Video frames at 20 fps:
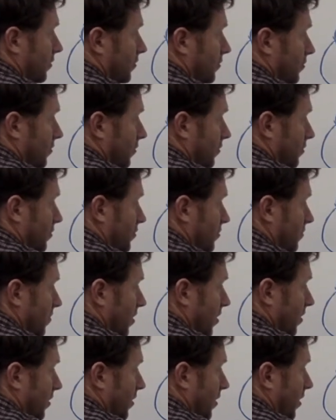So the
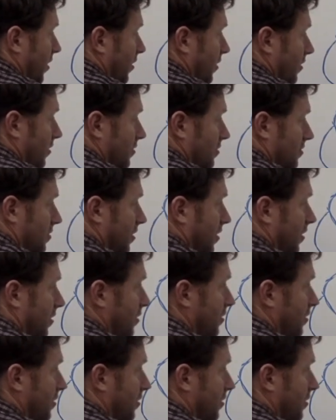smile line and this line